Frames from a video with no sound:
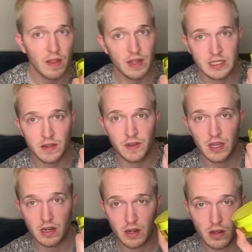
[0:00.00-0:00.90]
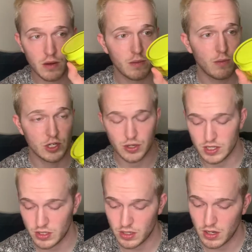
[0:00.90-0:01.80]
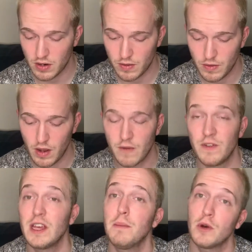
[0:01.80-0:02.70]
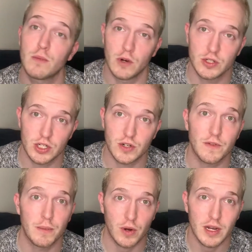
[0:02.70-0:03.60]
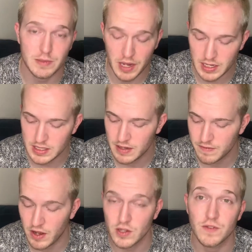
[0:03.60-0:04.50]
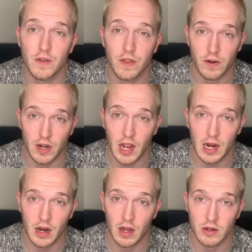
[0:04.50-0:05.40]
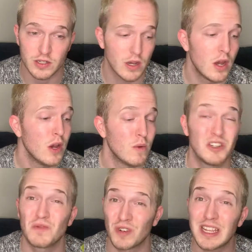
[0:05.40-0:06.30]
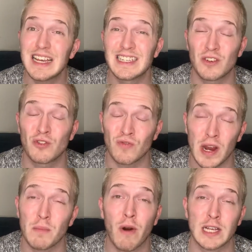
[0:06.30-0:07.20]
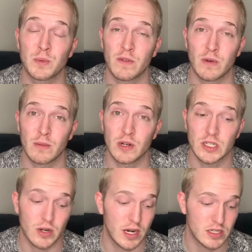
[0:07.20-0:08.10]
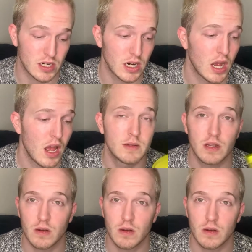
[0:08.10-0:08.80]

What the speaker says: it's the vegan moisturizer, vegan milk moisturizer from Milk Cosmetics. It values for $38, which really is a great price point for a moisturizer. I was a